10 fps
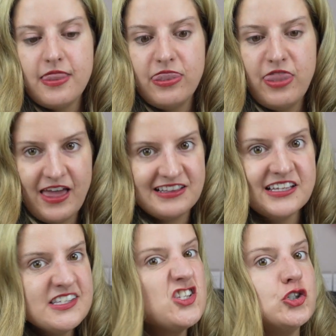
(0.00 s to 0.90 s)

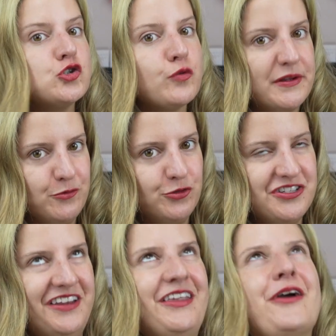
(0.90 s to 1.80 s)
This is a dream
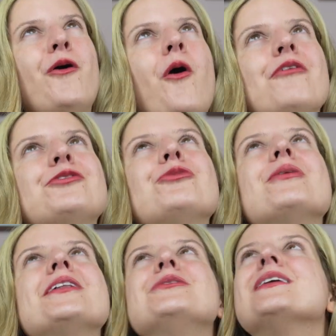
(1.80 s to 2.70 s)
routine. Like, oh, if you
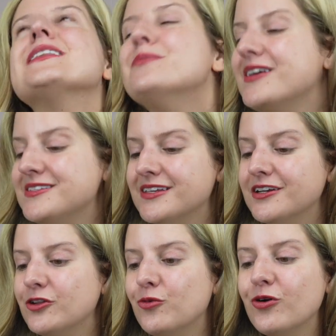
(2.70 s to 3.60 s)
really want the best
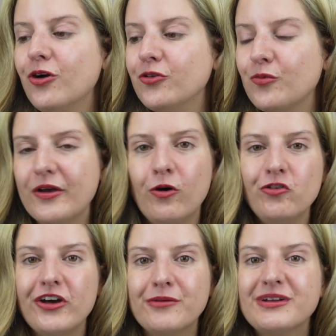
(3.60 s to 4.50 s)
skin in the world, wait,
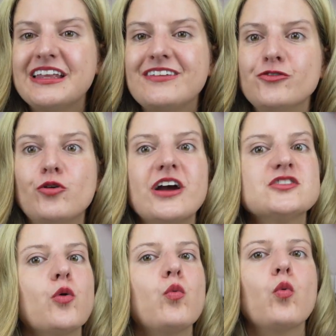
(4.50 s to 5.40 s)
hold on. I'm going to give you
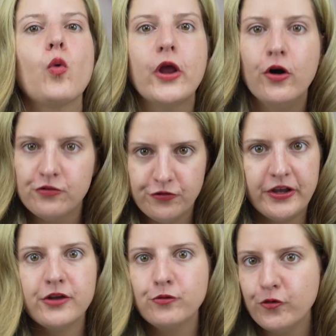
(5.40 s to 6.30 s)
guys a real
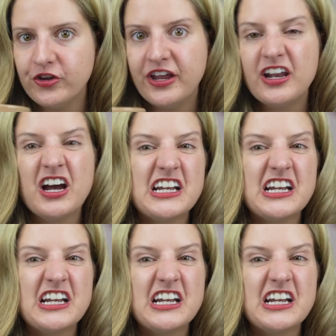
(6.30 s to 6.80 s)
freaking routine. I'm